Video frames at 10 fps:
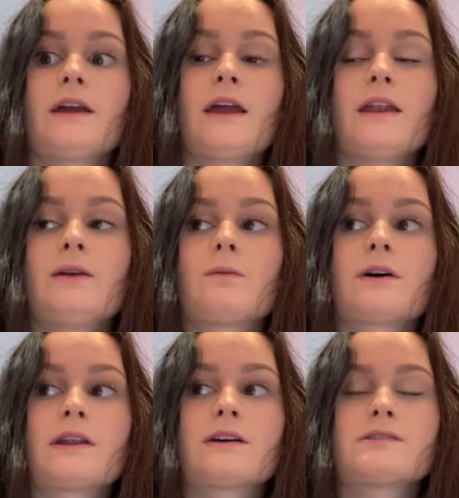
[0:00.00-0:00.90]

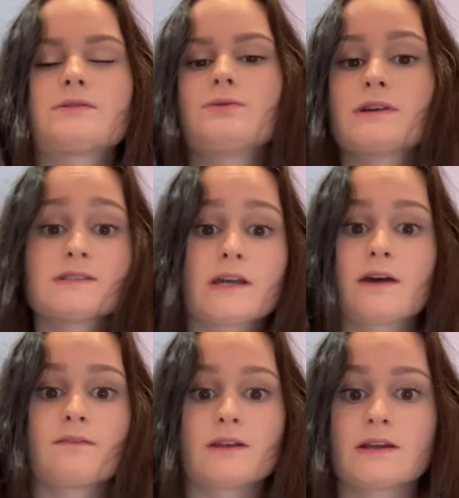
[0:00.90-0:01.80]
anyone else who doesn't
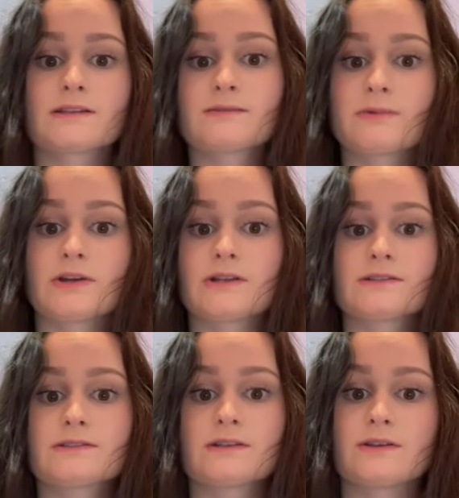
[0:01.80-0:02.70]
have any
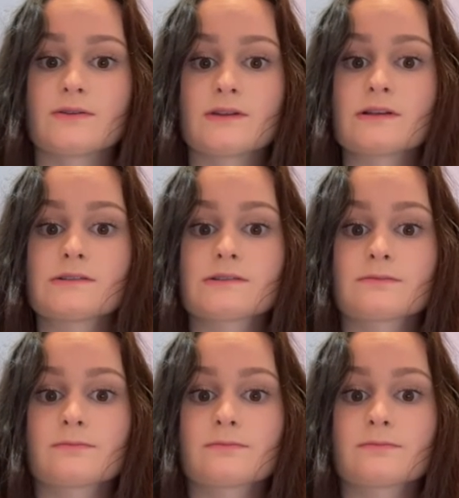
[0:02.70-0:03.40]
experience to do this.